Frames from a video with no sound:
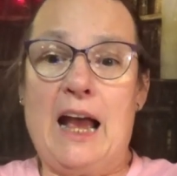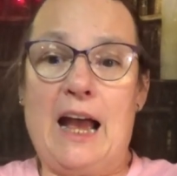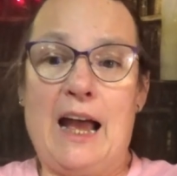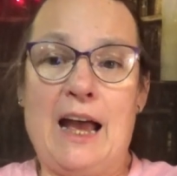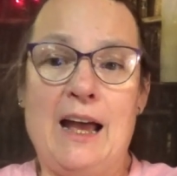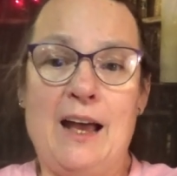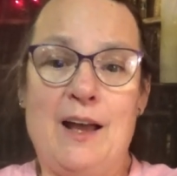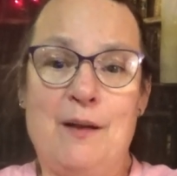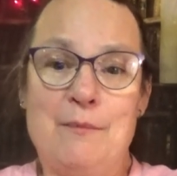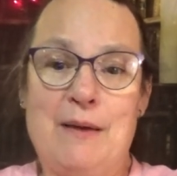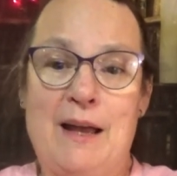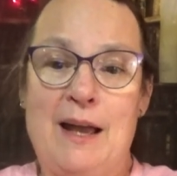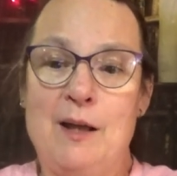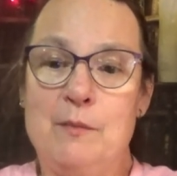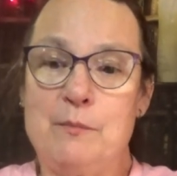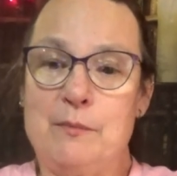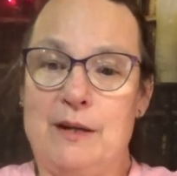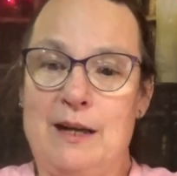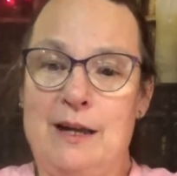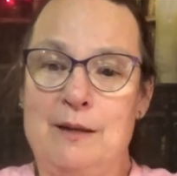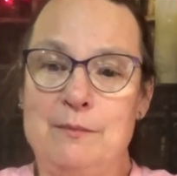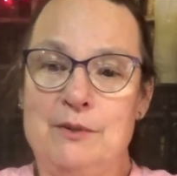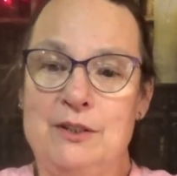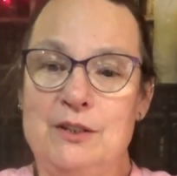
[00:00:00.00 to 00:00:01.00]

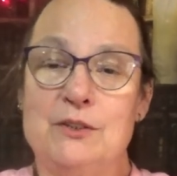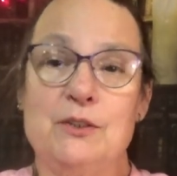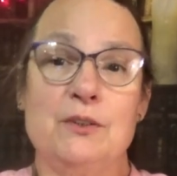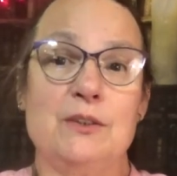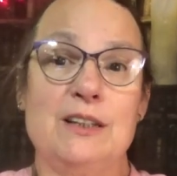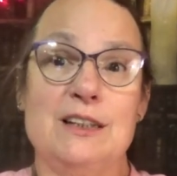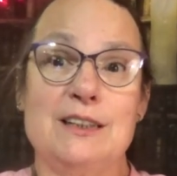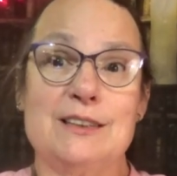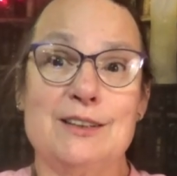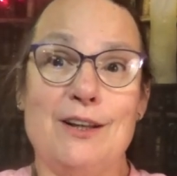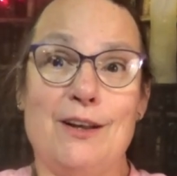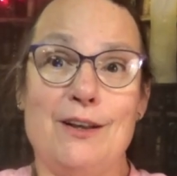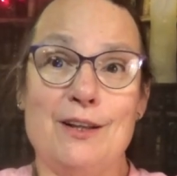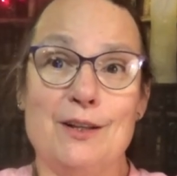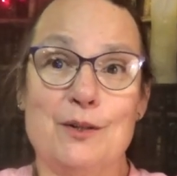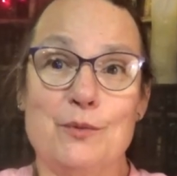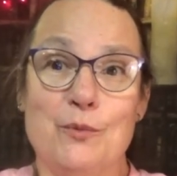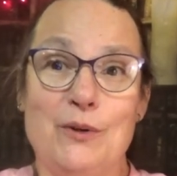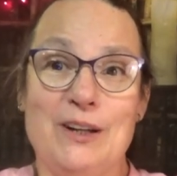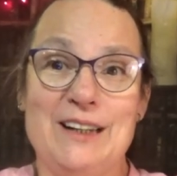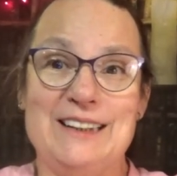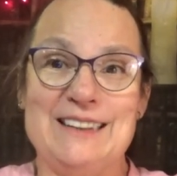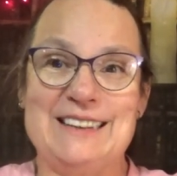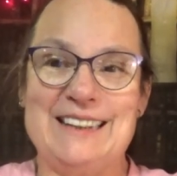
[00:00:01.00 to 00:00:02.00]
I'm going to do this all in
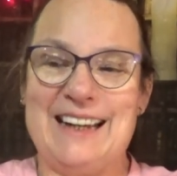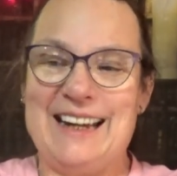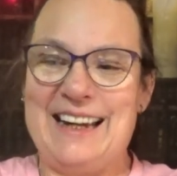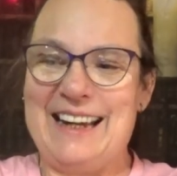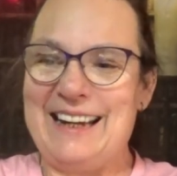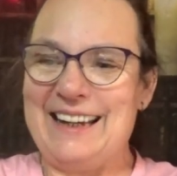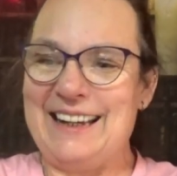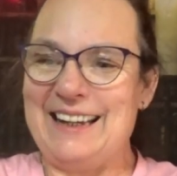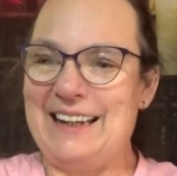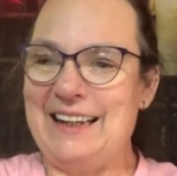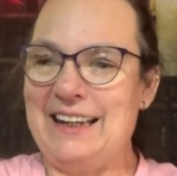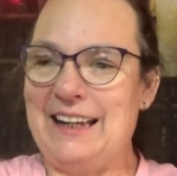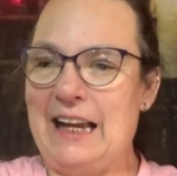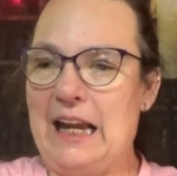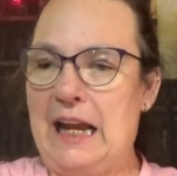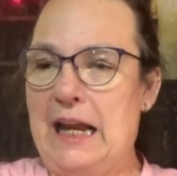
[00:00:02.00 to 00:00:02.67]
one take,